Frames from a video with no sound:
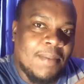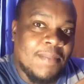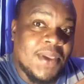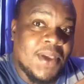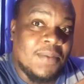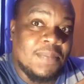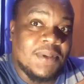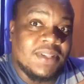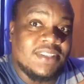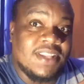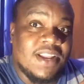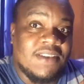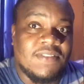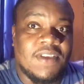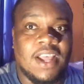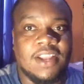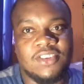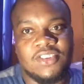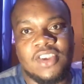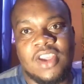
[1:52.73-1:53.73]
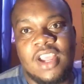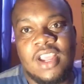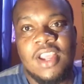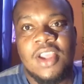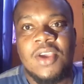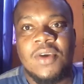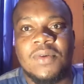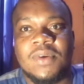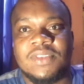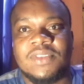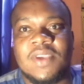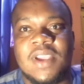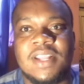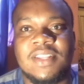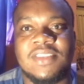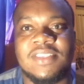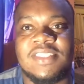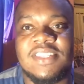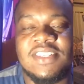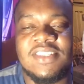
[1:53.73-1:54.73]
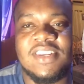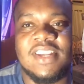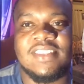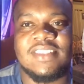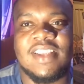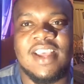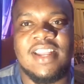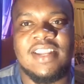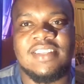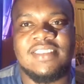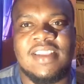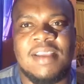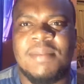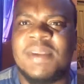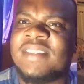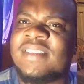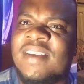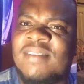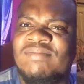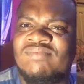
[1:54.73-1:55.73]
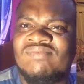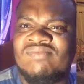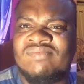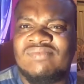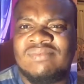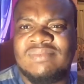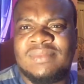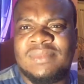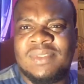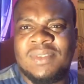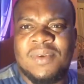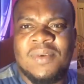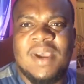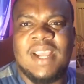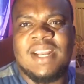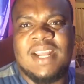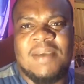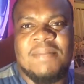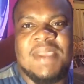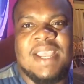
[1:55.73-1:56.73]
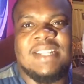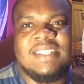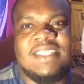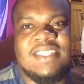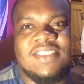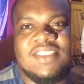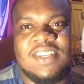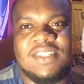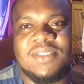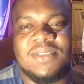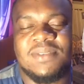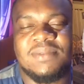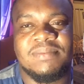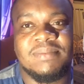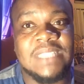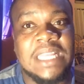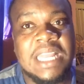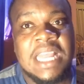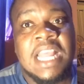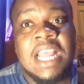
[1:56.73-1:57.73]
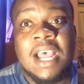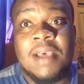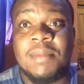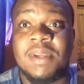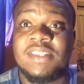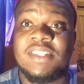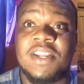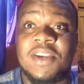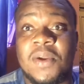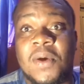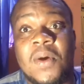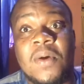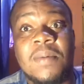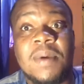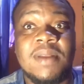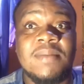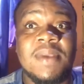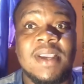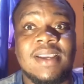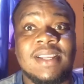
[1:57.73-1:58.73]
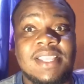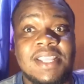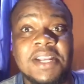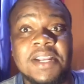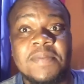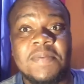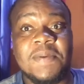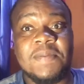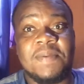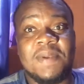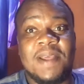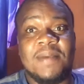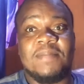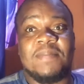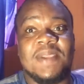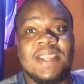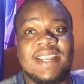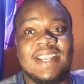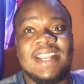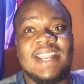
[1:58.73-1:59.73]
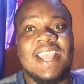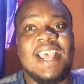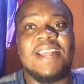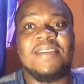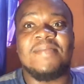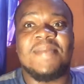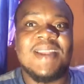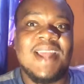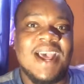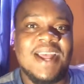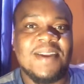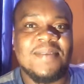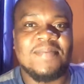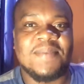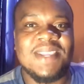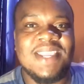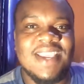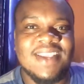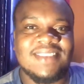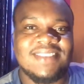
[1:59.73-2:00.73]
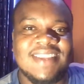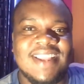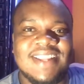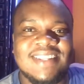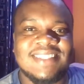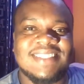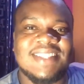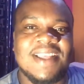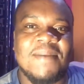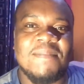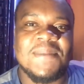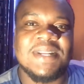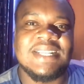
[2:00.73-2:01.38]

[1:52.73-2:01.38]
Big up yourself, Andrea, was going to Teachers College. And I said, why not be a teacher too? And I said, no man, I kill the people and pick me, and I don't have patience, and